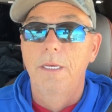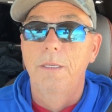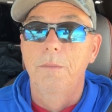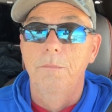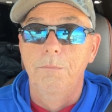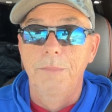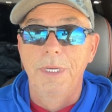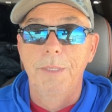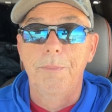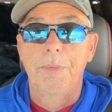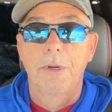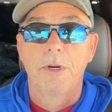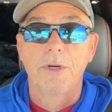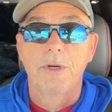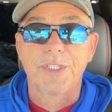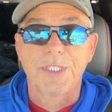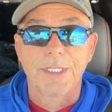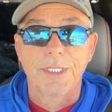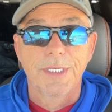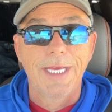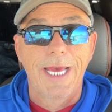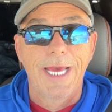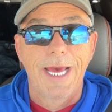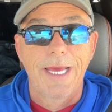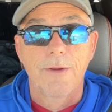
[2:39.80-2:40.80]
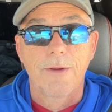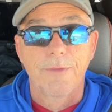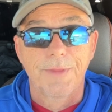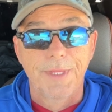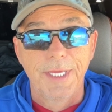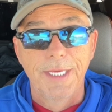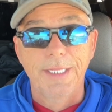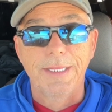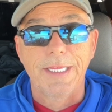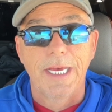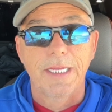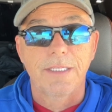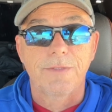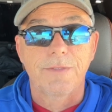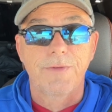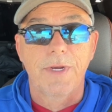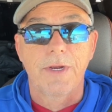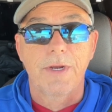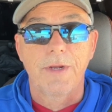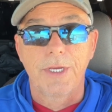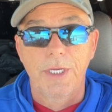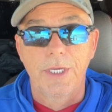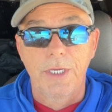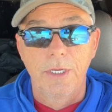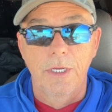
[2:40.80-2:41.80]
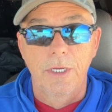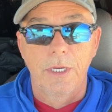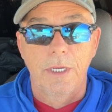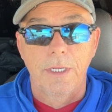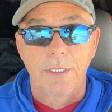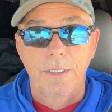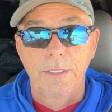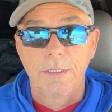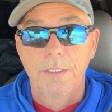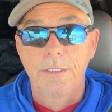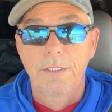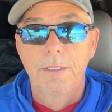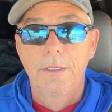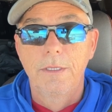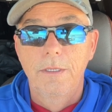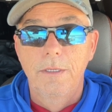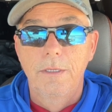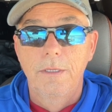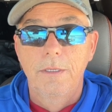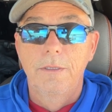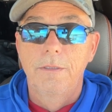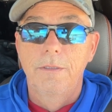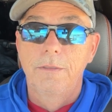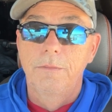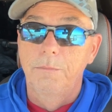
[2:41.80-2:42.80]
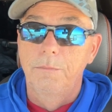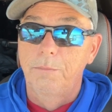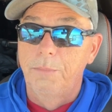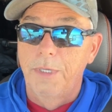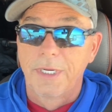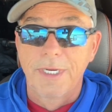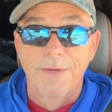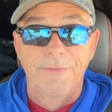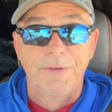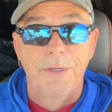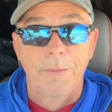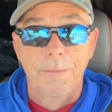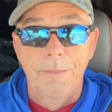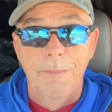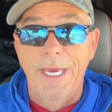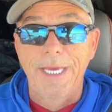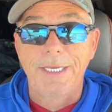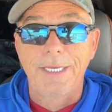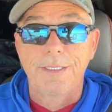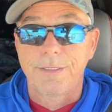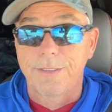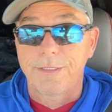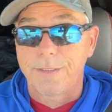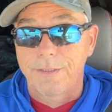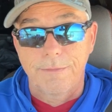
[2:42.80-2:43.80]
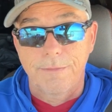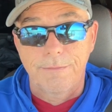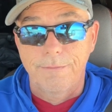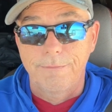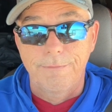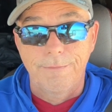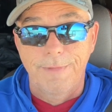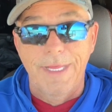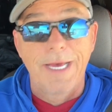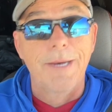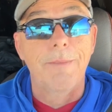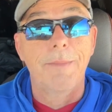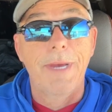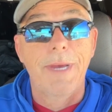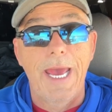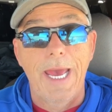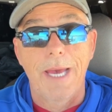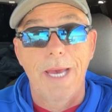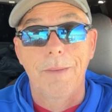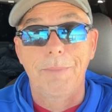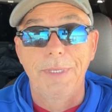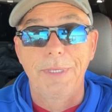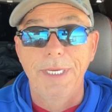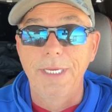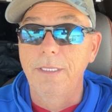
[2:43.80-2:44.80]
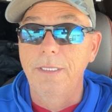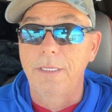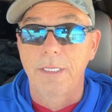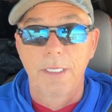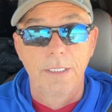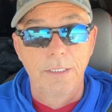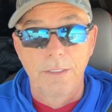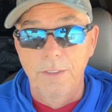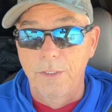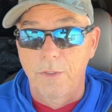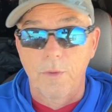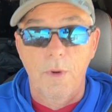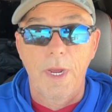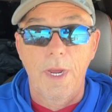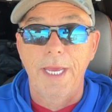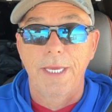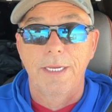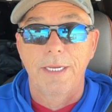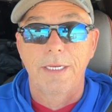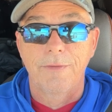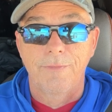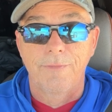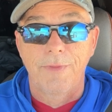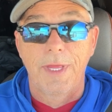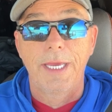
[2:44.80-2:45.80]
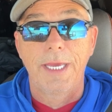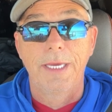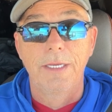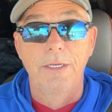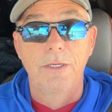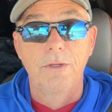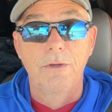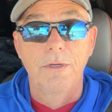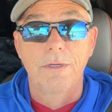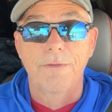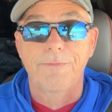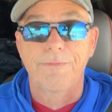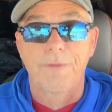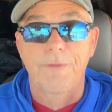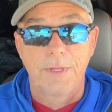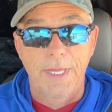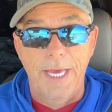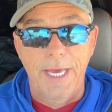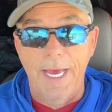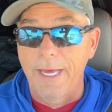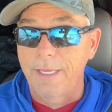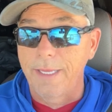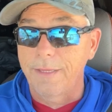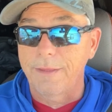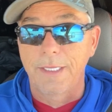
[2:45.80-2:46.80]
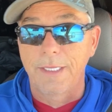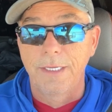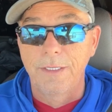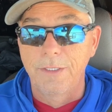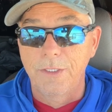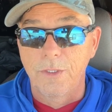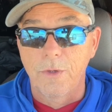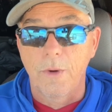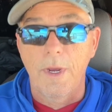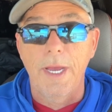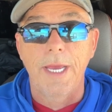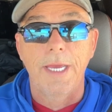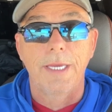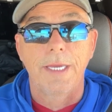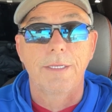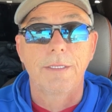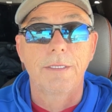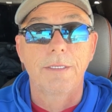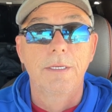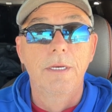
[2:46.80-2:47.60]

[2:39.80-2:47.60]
Me personally, I don't think that's very good. But if it makes them happy, then great. If they can do it for that, then great.